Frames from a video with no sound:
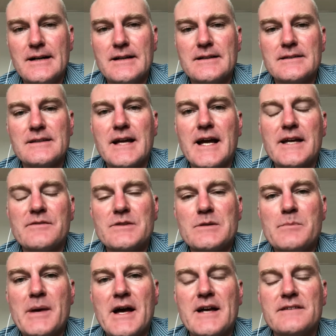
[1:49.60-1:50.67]
Lack of
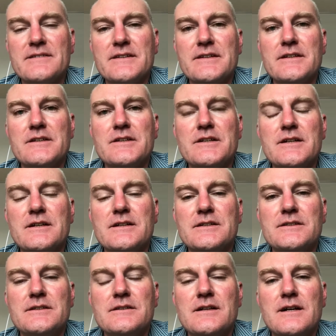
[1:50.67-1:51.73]
capacity to
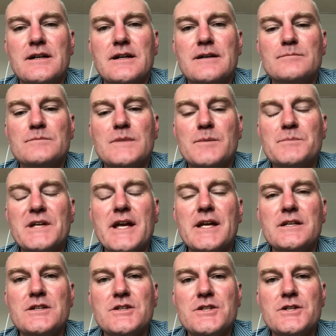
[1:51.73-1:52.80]
obtain
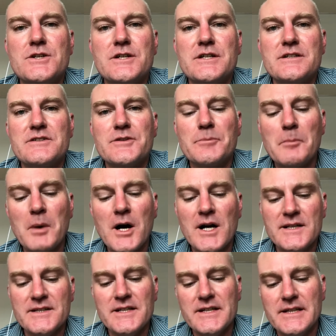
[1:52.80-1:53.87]
insurance or
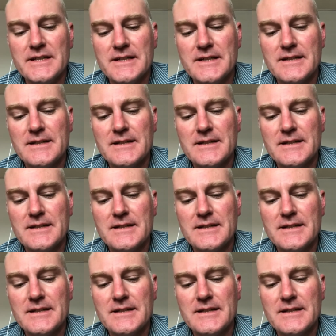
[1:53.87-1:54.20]
bonding.